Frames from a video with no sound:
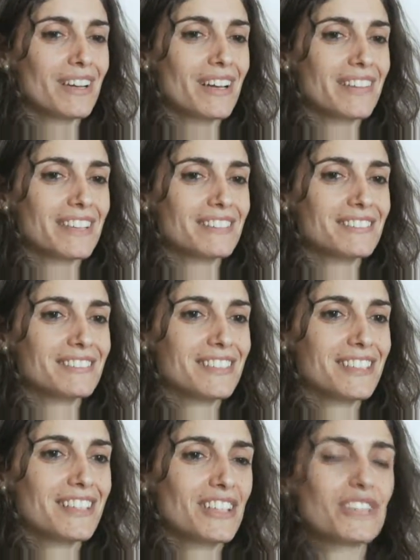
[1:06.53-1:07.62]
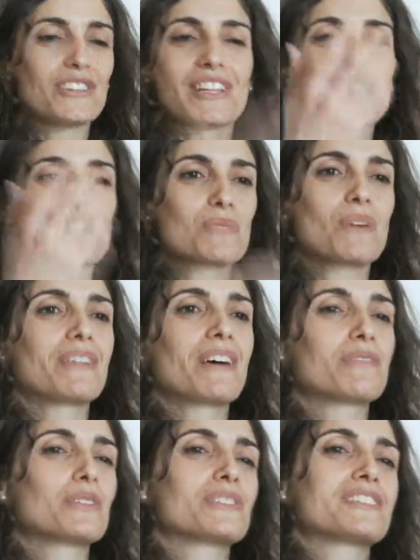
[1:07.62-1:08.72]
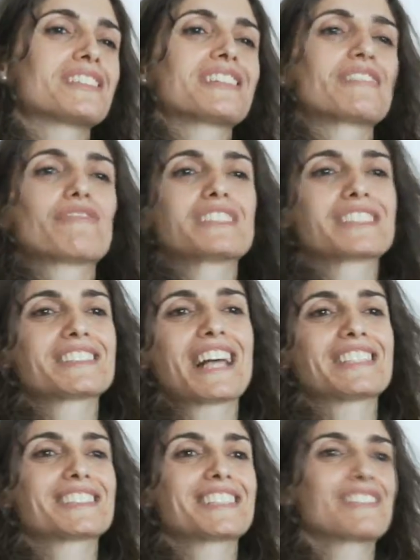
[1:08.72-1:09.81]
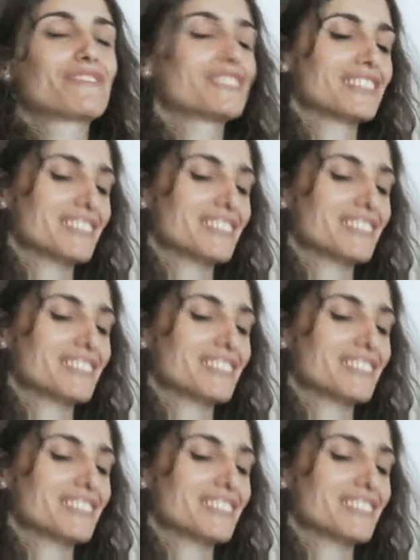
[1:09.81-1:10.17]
and then, you know, like there was one that we were sitting in physics class, and